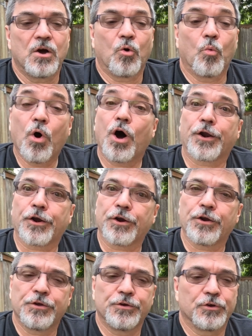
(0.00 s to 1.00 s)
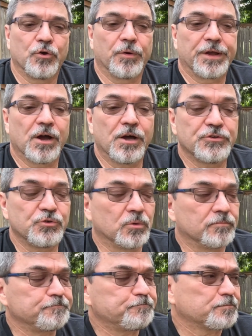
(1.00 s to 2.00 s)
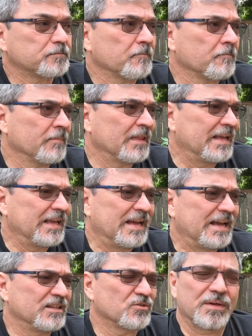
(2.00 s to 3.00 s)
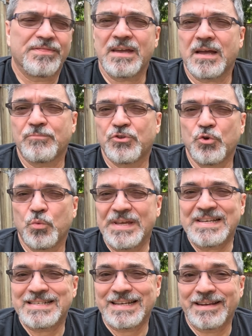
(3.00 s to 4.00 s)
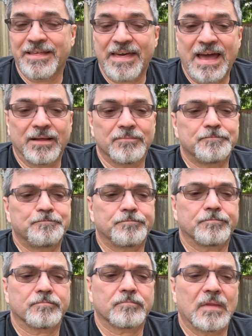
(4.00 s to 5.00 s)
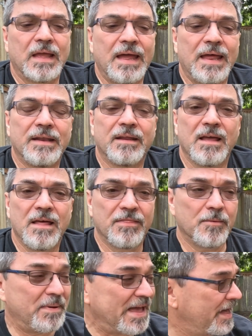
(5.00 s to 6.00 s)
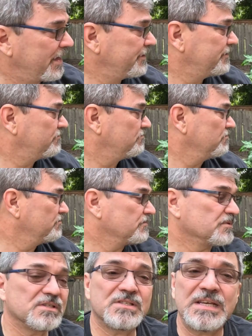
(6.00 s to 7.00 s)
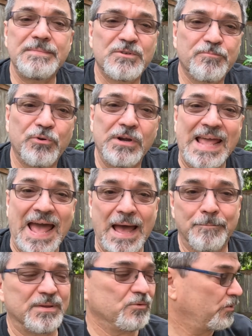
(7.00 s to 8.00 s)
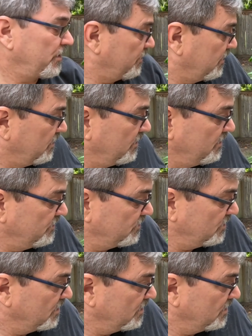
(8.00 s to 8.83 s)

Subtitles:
water going onto them. And so I think I'm 2 weeks into that. And the bed seems pretty happy with it. These